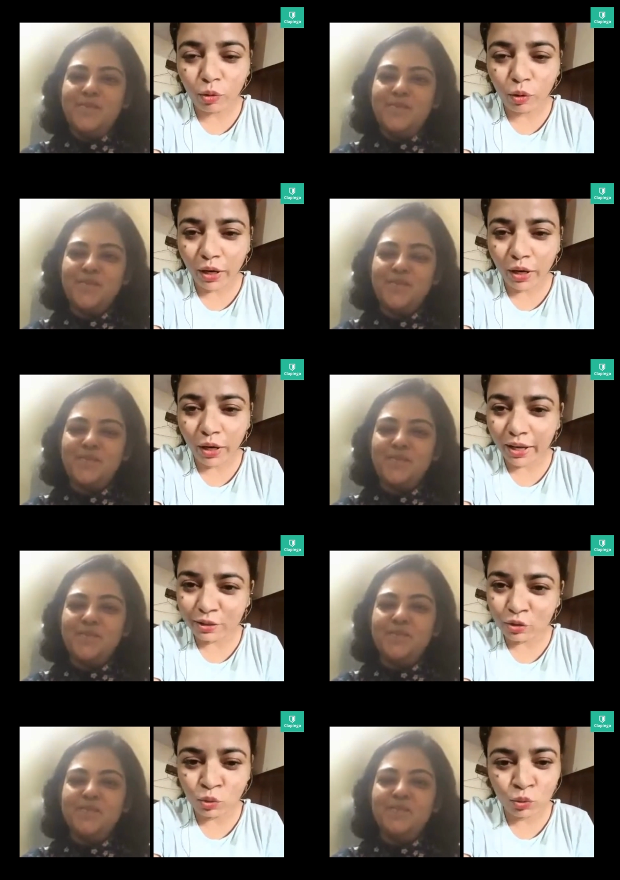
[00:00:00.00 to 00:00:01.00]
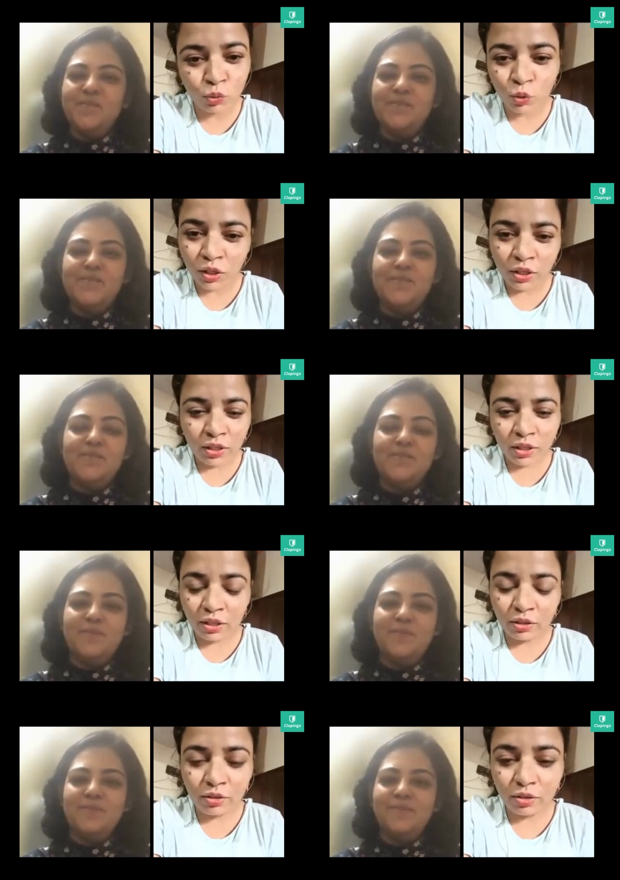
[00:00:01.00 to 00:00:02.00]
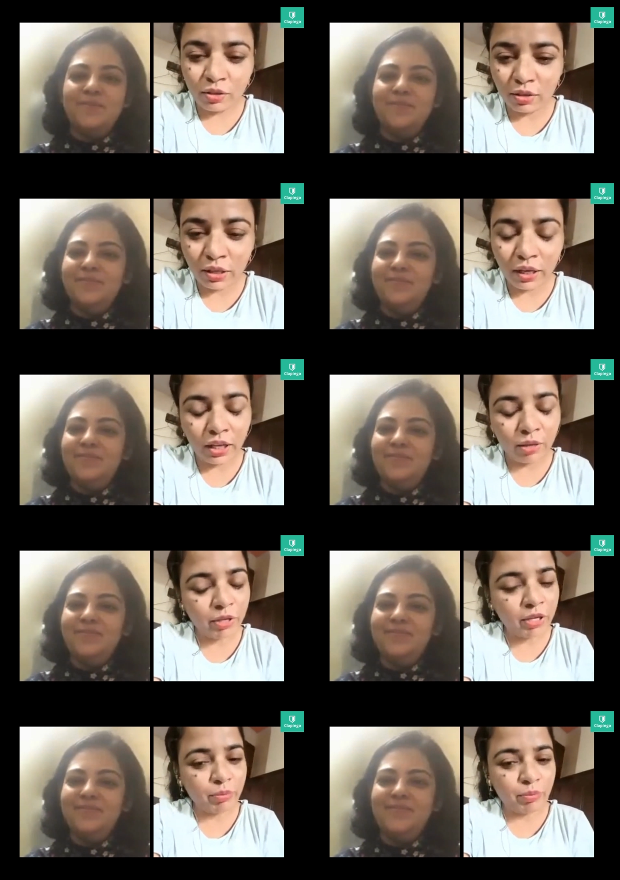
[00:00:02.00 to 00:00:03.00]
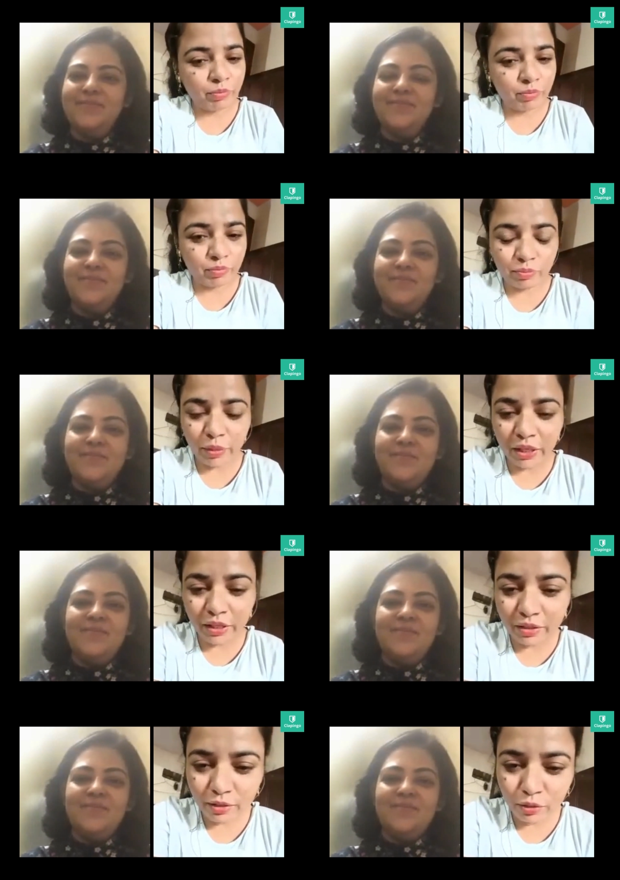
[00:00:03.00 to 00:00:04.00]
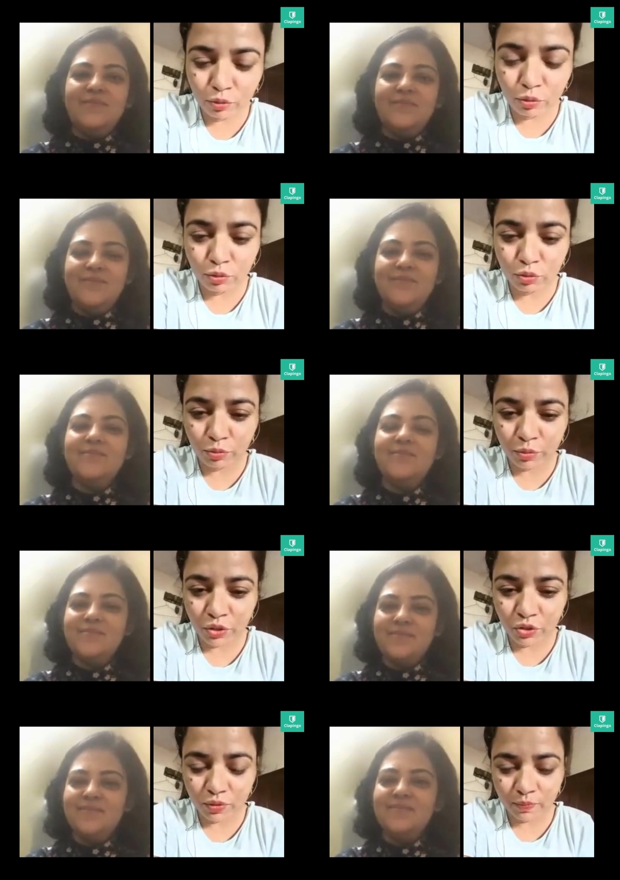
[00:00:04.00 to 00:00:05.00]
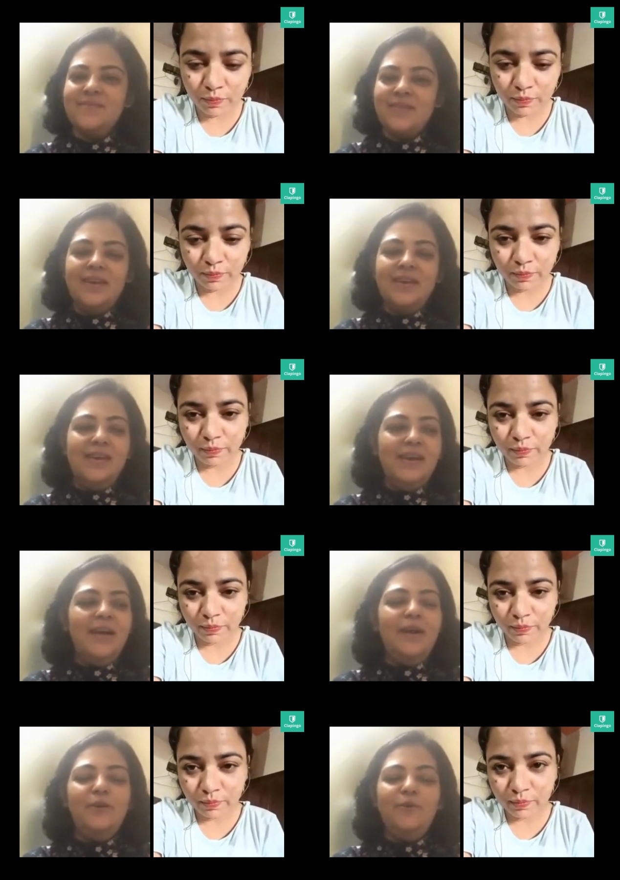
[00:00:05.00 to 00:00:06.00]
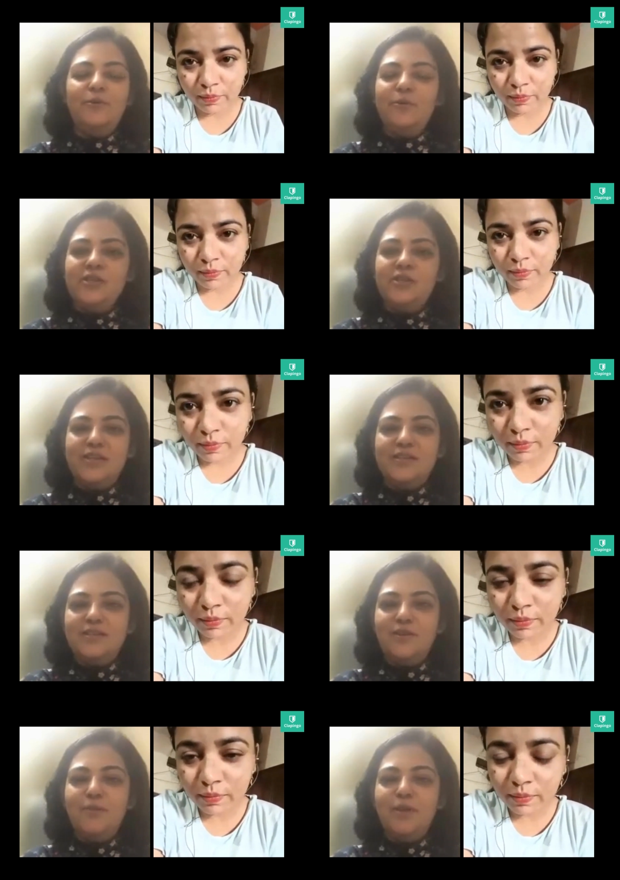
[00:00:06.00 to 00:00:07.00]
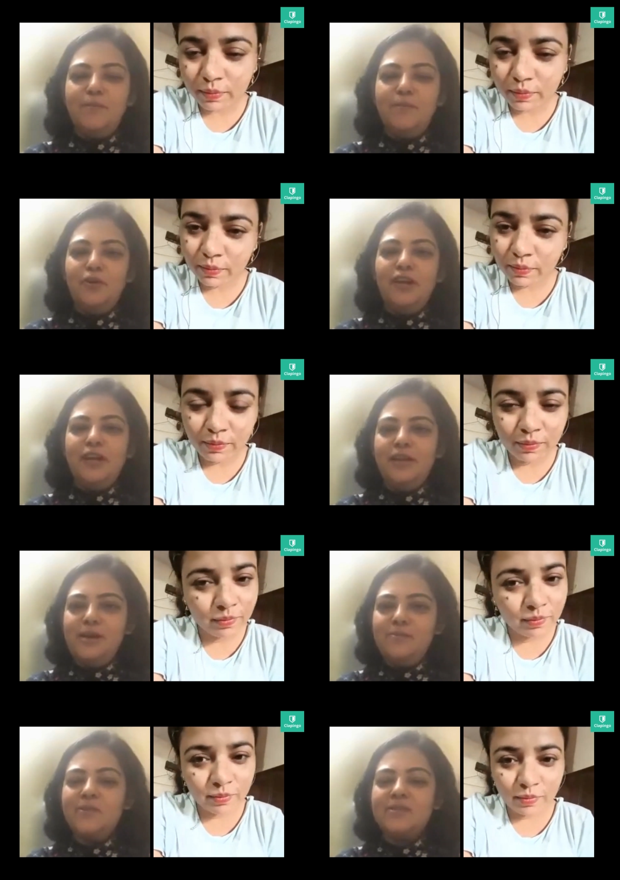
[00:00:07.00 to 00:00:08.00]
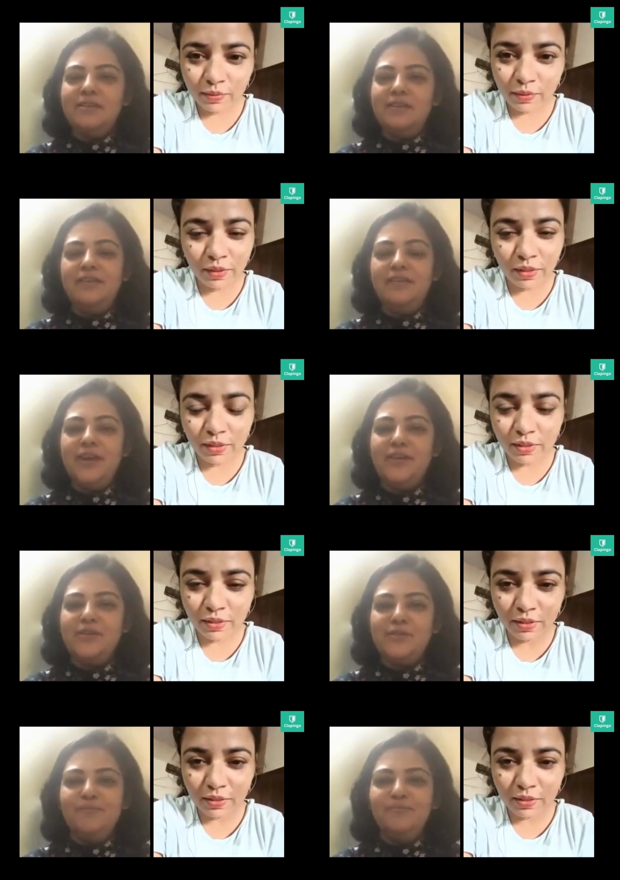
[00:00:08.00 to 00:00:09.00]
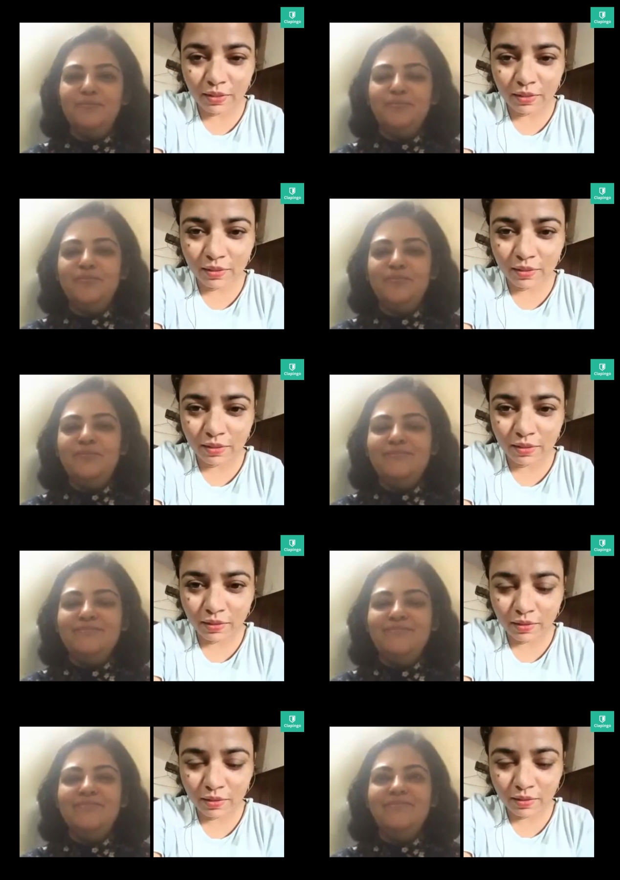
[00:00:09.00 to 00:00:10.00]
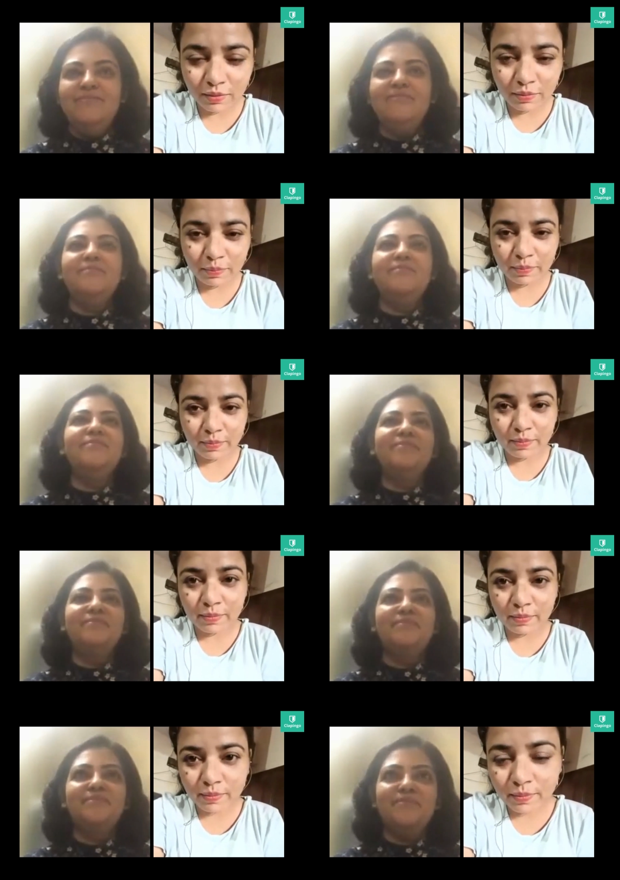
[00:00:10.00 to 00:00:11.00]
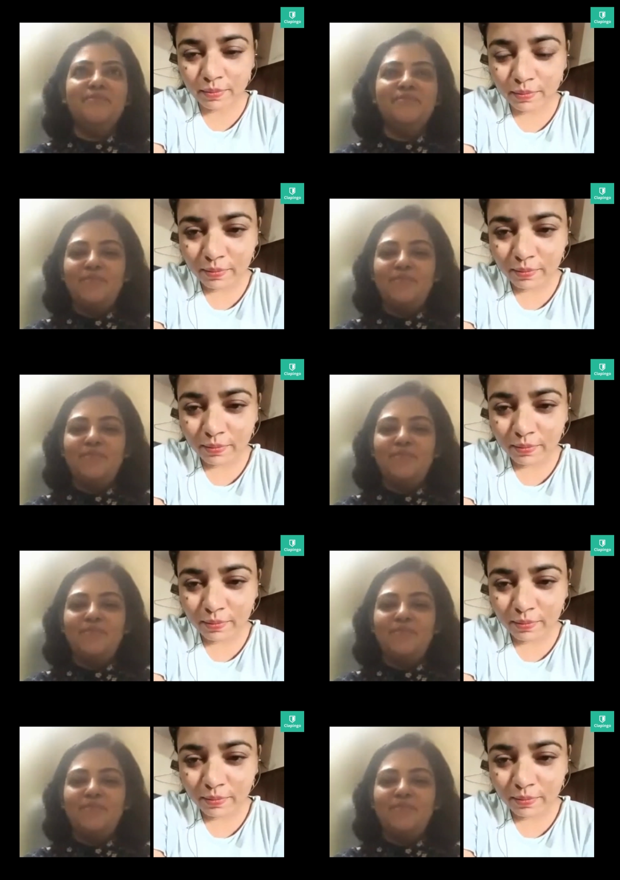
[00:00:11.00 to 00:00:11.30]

Speaker 1: online. So that that time I played Ludo so much.
Speaker 2: Yeah, Ludo and chess has now become online games. Yes, right. Yes. Hmm. hmm.